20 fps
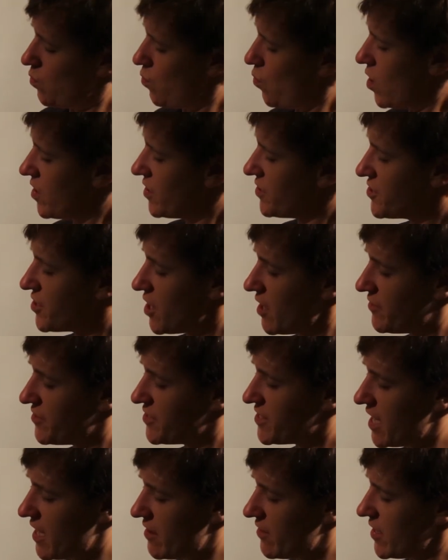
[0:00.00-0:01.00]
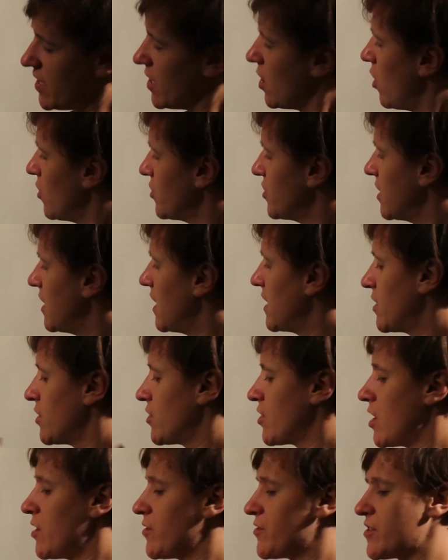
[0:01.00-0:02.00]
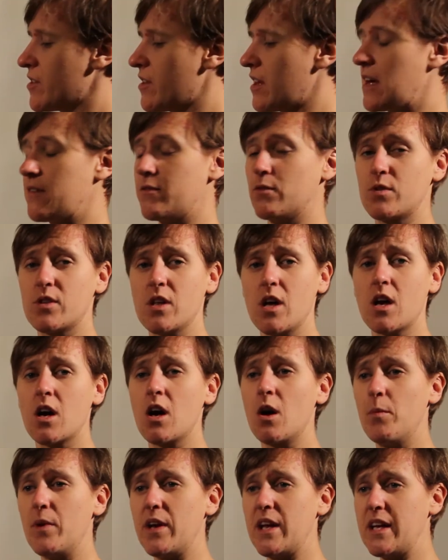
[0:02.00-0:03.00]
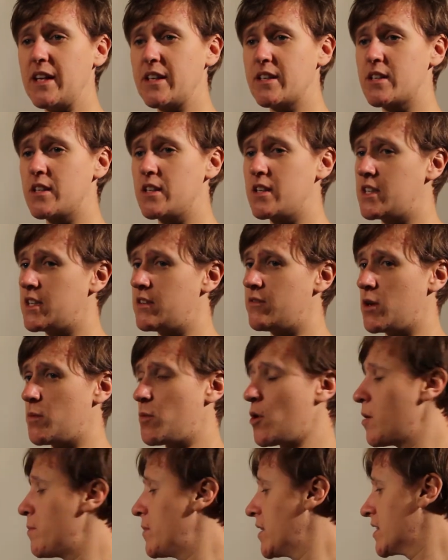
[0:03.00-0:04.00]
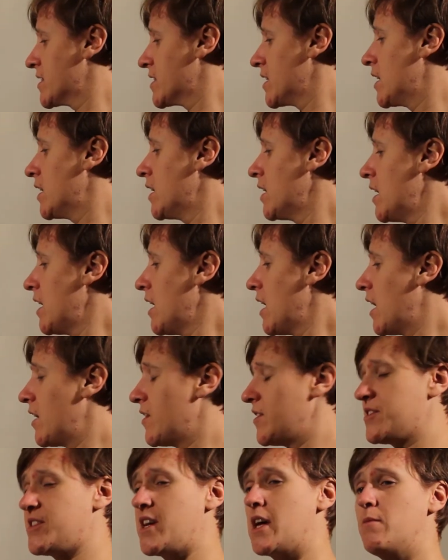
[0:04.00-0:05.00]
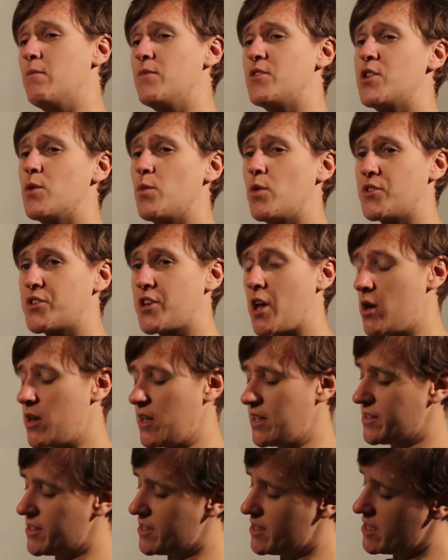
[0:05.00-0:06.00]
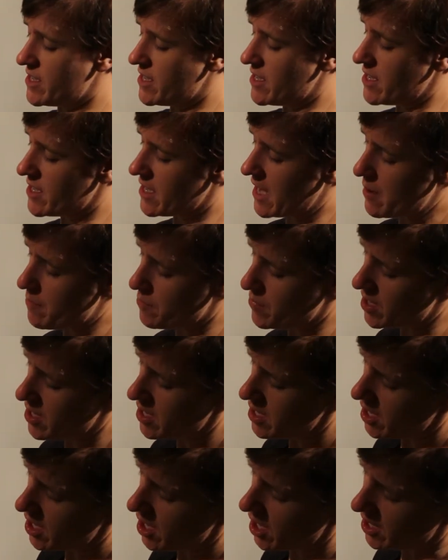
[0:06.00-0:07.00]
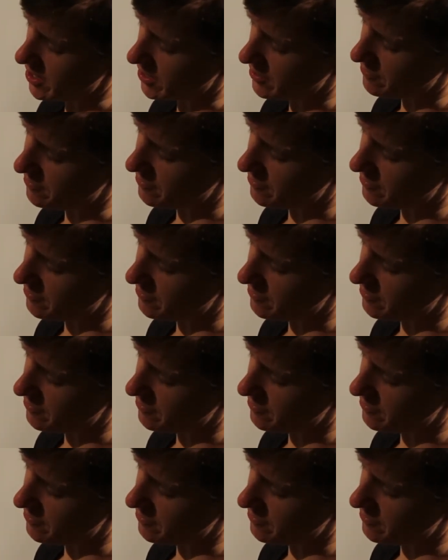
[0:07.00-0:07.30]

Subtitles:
Once I've set the oscillator tones, so the levels that are coming into the DV Pro mixer are the same as the ones going into the camera, I can